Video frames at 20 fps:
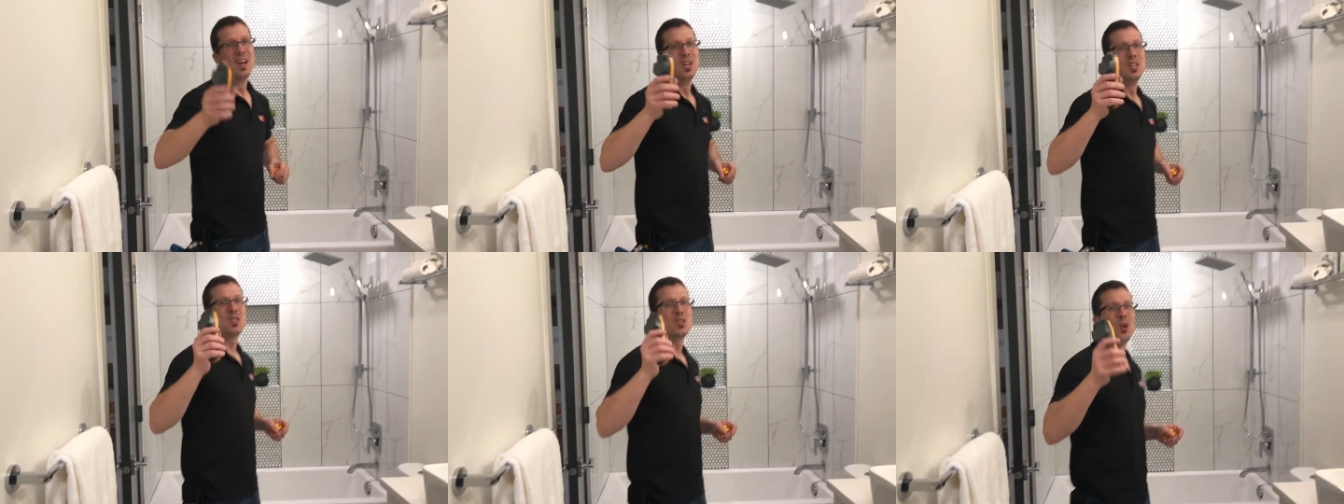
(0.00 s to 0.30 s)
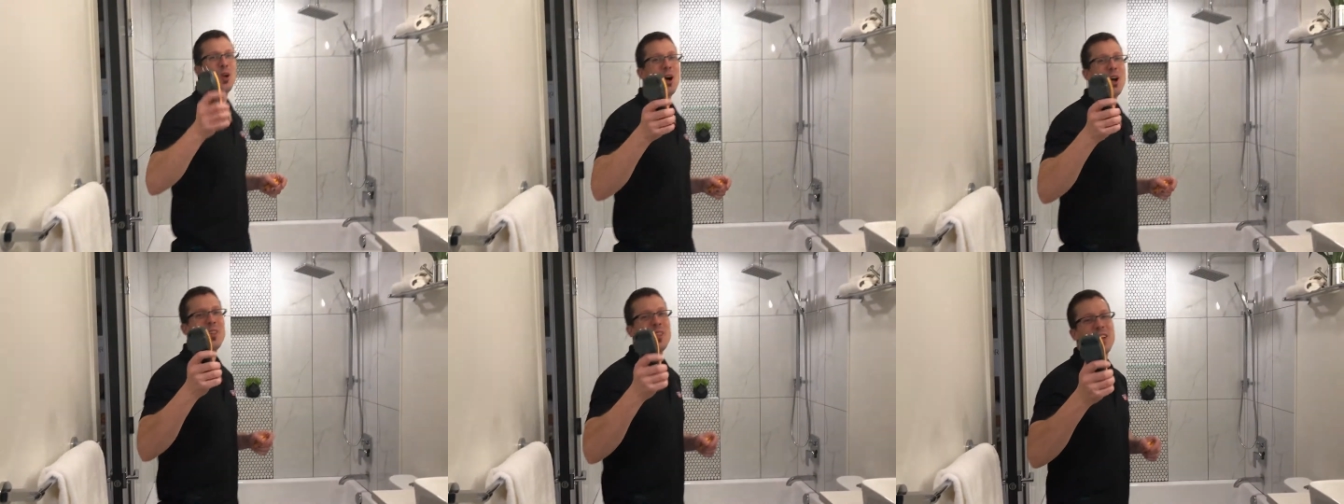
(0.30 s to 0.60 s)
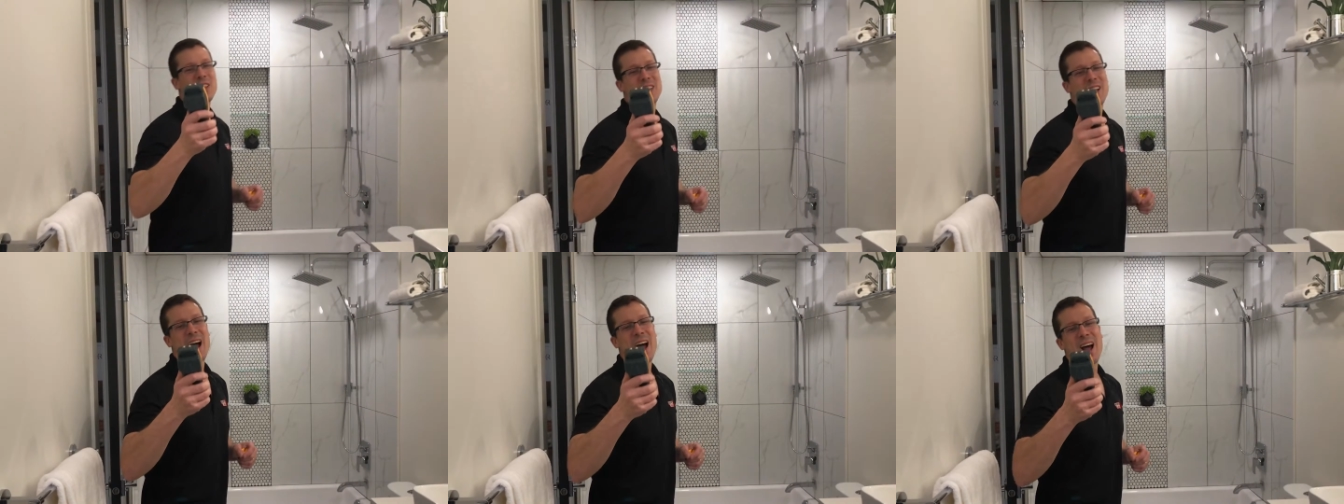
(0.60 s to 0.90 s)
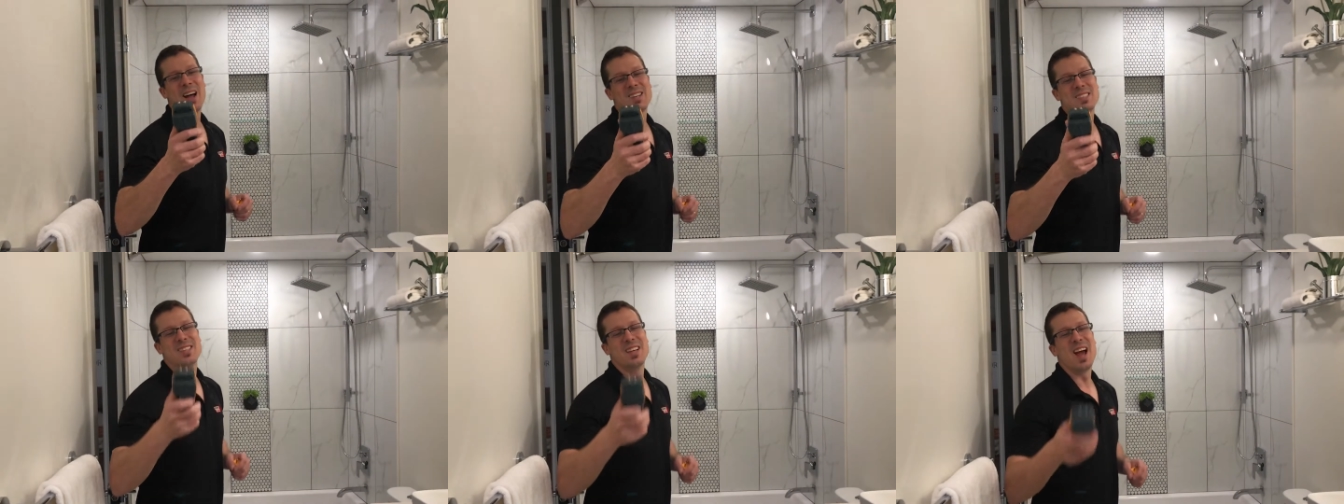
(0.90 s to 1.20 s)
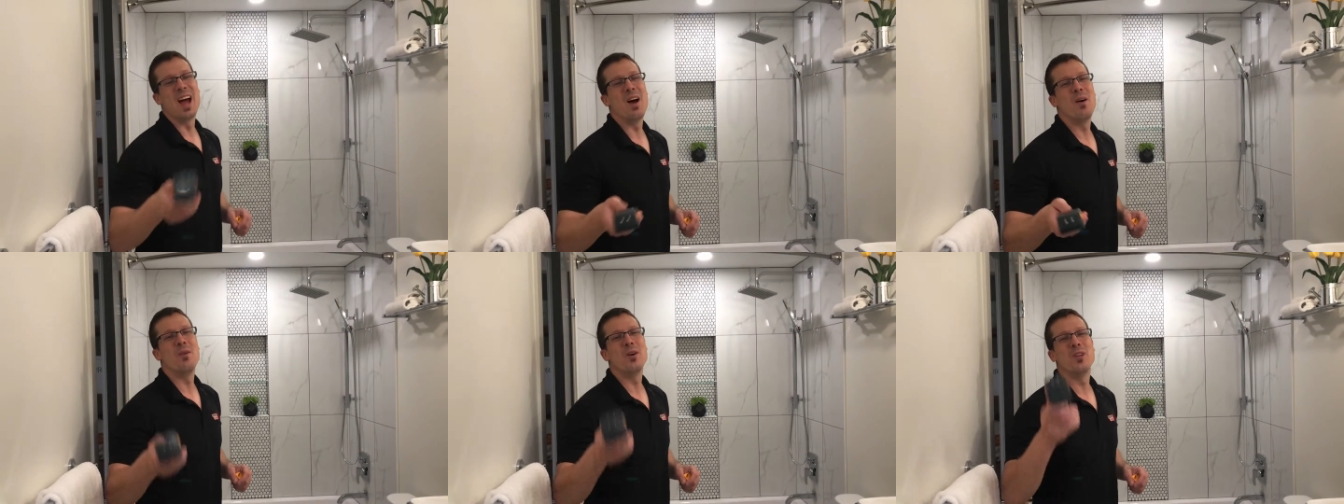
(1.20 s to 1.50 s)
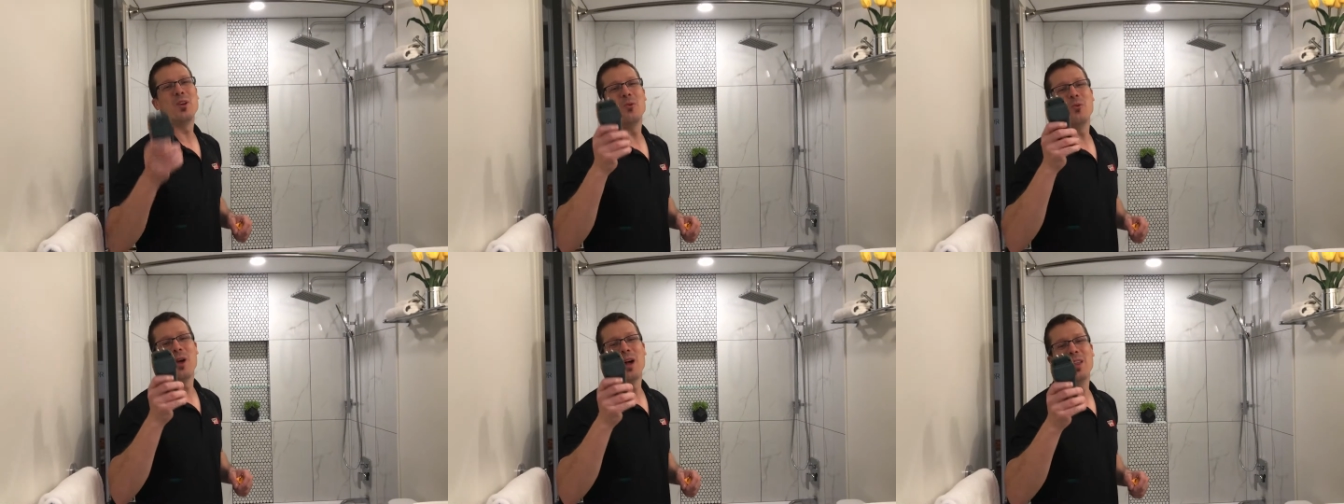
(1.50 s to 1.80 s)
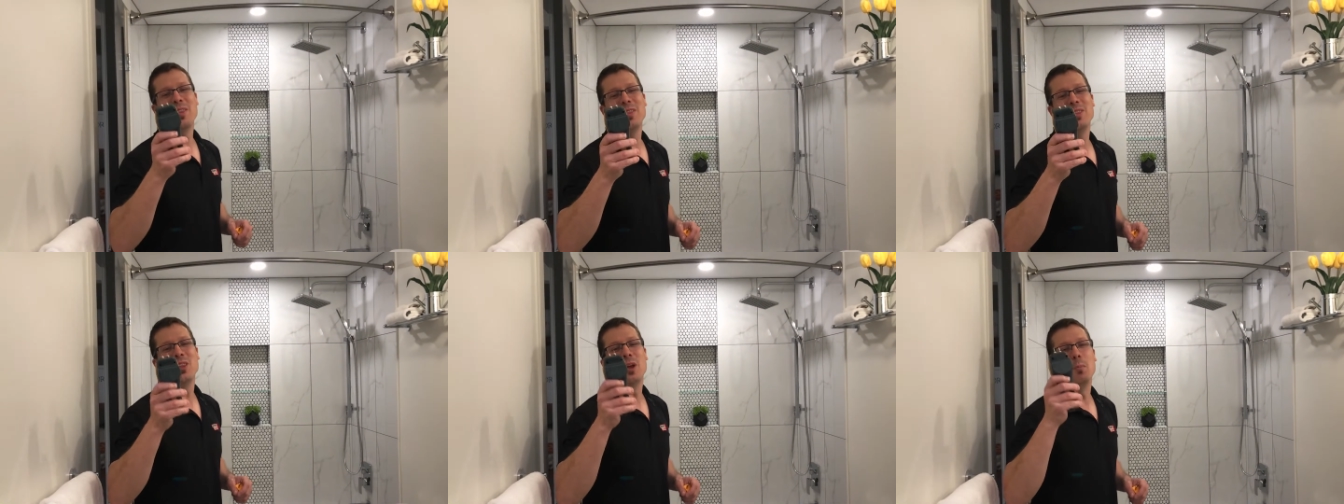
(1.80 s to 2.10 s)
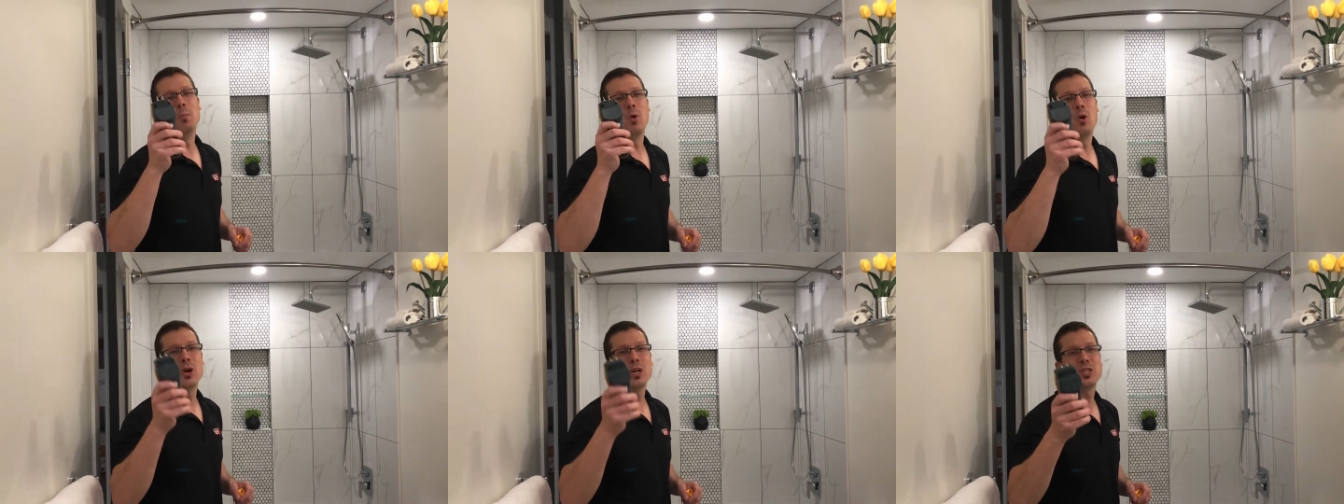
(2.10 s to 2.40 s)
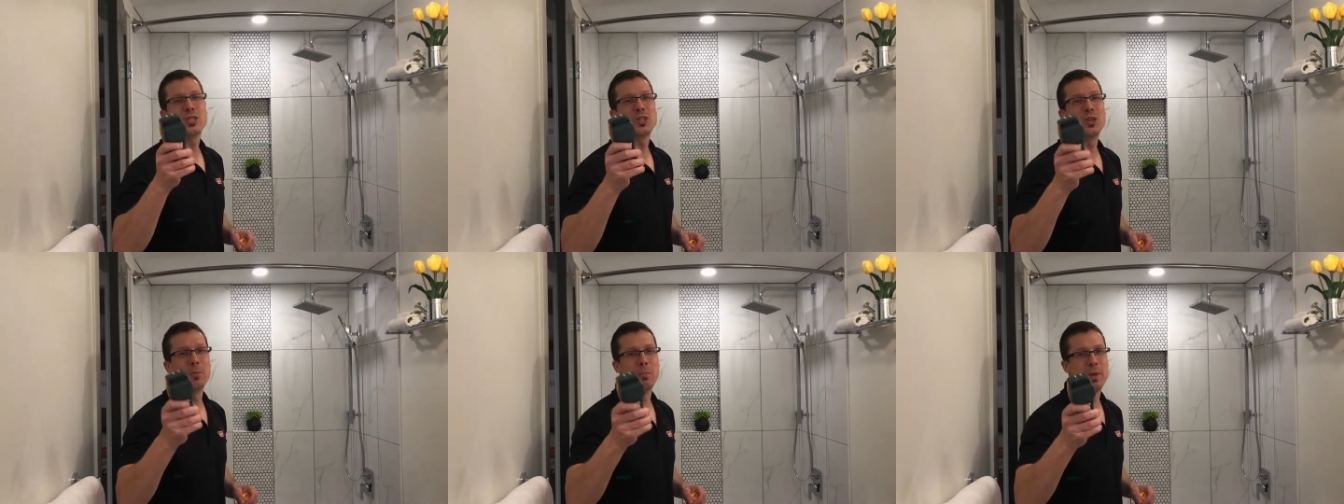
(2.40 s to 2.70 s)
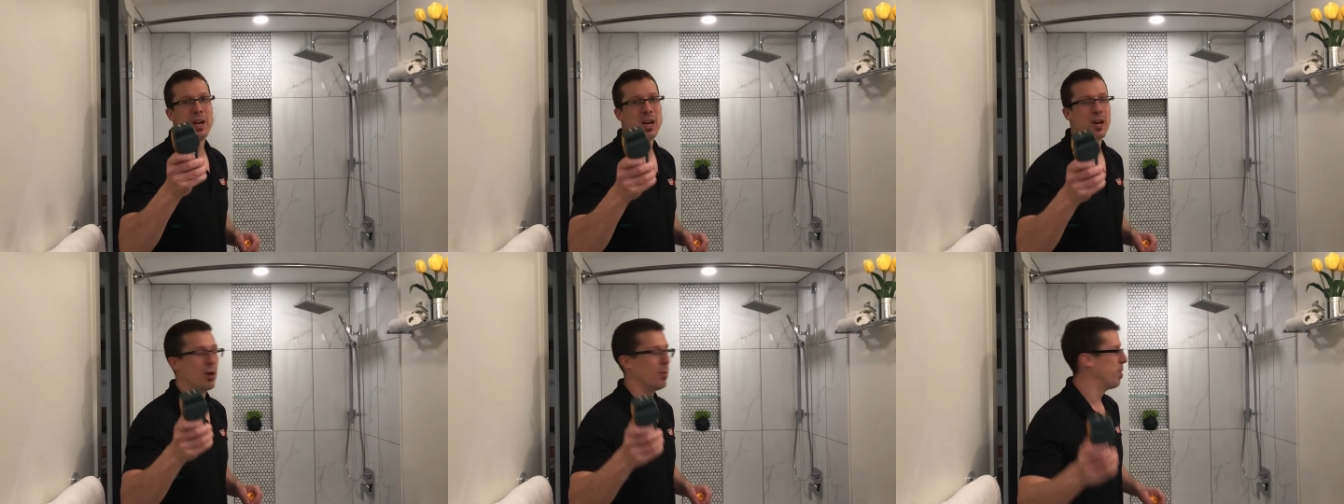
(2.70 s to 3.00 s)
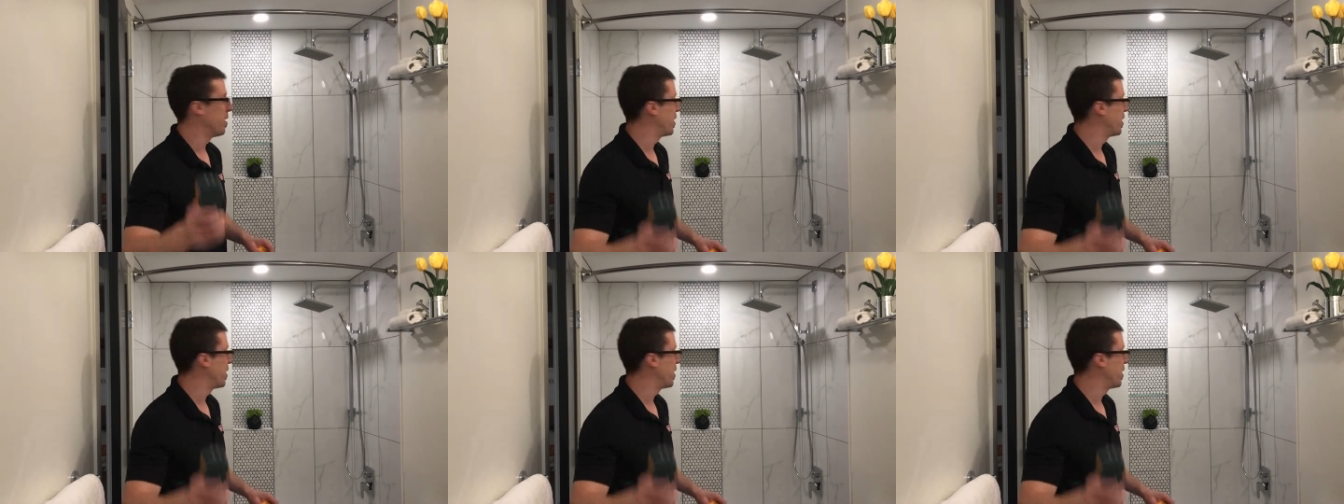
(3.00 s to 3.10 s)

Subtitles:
So on the tiles, I want to run the moisture meter